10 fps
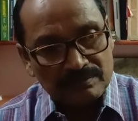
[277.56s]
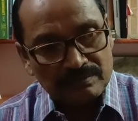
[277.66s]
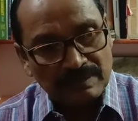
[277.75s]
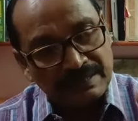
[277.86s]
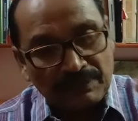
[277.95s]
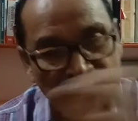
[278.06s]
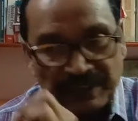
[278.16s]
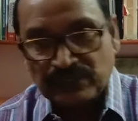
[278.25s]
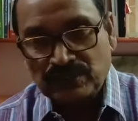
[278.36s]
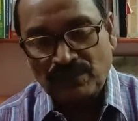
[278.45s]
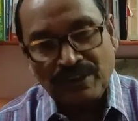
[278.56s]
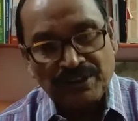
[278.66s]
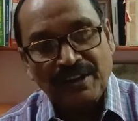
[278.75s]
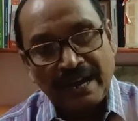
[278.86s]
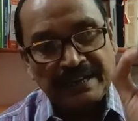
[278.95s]
a definition, when you are
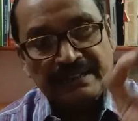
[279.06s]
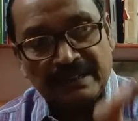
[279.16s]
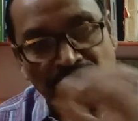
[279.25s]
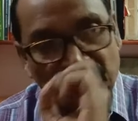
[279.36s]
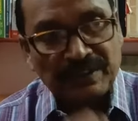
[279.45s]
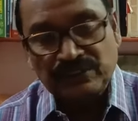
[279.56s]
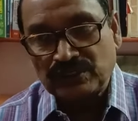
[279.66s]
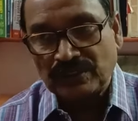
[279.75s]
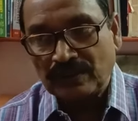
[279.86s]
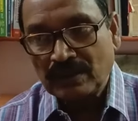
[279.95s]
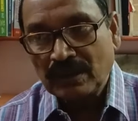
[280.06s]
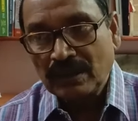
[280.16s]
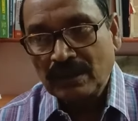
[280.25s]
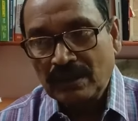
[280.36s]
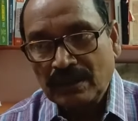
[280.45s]
writing the definition,
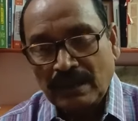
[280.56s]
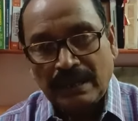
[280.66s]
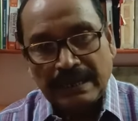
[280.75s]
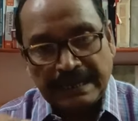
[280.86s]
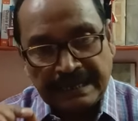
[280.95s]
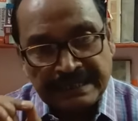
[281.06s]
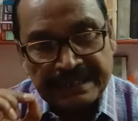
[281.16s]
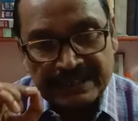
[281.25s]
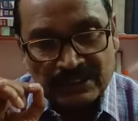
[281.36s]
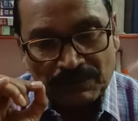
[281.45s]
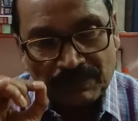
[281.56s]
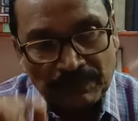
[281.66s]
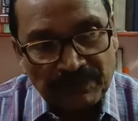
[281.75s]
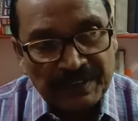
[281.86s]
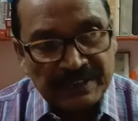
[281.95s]
in case of
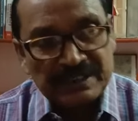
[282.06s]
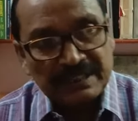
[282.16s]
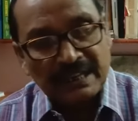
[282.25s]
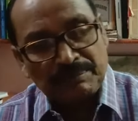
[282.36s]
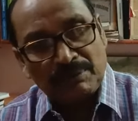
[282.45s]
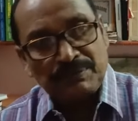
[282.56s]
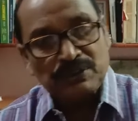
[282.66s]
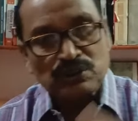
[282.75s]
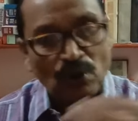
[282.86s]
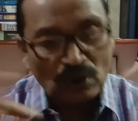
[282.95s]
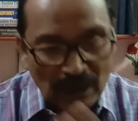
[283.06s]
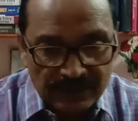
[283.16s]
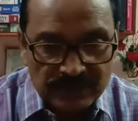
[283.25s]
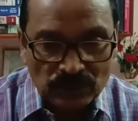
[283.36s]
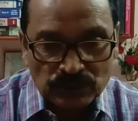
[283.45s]
definition, that might be a short
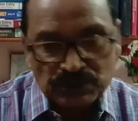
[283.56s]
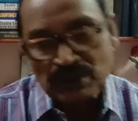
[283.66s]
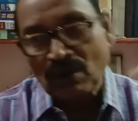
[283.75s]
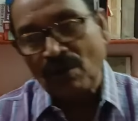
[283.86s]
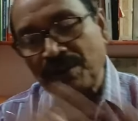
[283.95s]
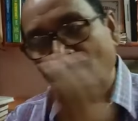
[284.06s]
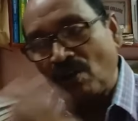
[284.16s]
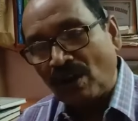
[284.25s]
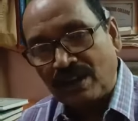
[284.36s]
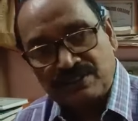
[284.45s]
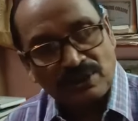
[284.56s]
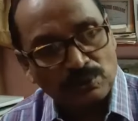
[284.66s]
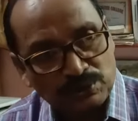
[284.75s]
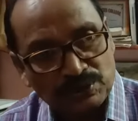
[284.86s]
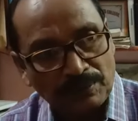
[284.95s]
answer question or a long answer
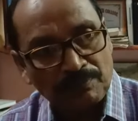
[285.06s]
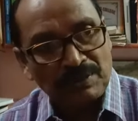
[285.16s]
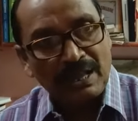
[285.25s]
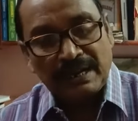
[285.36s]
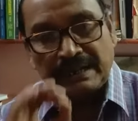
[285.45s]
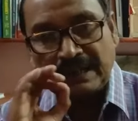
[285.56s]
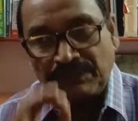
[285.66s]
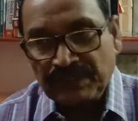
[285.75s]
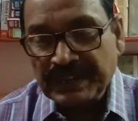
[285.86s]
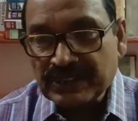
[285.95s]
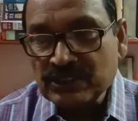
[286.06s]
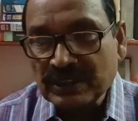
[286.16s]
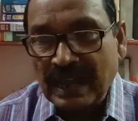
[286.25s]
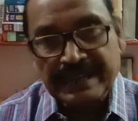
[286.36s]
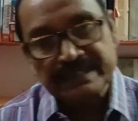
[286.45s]
question. Definition
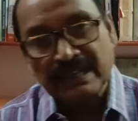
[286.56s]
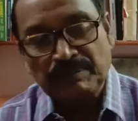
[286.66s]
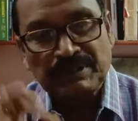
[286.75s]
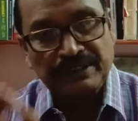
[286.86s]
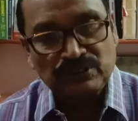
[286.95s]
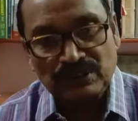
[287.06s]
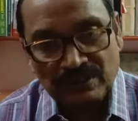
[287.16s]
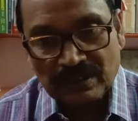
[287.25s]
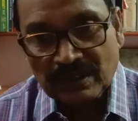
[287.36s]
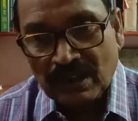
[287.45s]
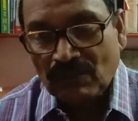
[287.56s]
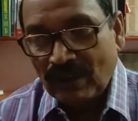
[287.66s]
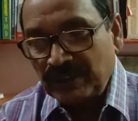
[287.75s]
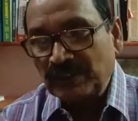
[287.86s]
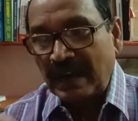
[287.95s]
has a limitation. When
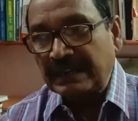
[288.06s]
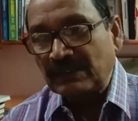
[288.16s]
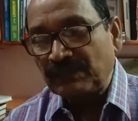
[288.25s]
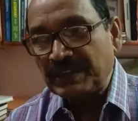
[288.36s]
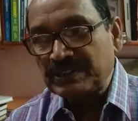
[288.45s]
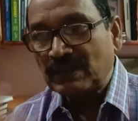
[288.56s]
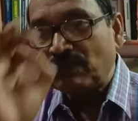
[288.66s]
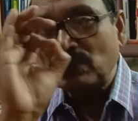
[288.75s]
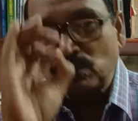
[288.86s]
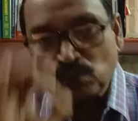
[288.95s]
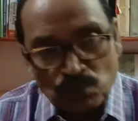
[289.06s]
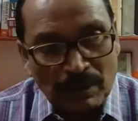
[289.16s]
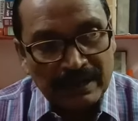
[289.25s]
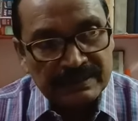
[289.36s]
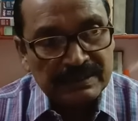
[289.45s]
you write definition for 2
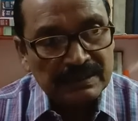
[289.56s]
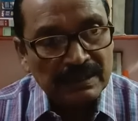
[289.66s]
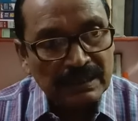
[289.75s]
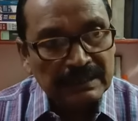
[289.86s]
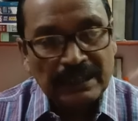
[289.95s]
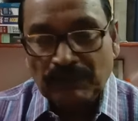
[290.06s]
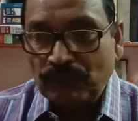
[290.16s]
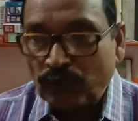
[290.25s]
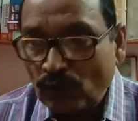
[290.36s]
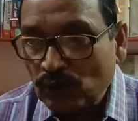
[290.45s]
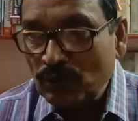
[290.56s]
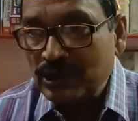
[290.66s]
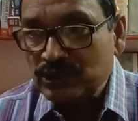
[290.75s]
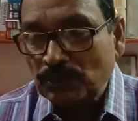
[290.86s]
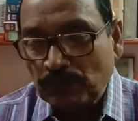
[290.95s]
marks, then 4
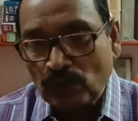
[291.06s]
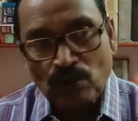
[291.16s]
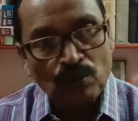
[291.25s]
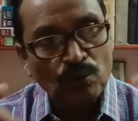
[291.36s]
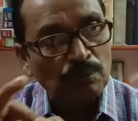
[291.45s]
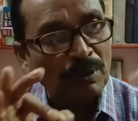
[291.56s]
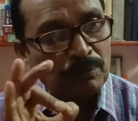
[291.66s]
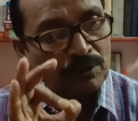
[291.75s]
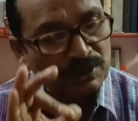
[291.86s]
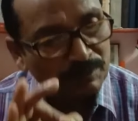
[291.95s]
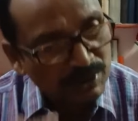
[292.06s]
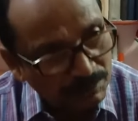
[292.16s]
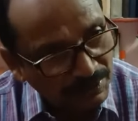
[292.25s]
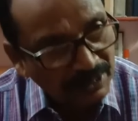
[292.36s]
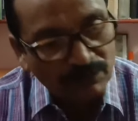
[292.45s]
words or 4 group of words must be
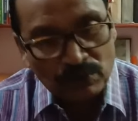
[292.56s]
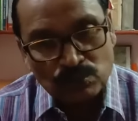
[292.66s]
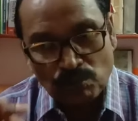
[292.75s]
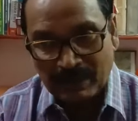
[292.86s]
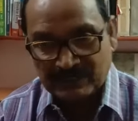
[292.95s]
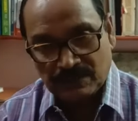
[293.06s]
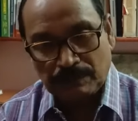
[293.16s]
there for 2 marks.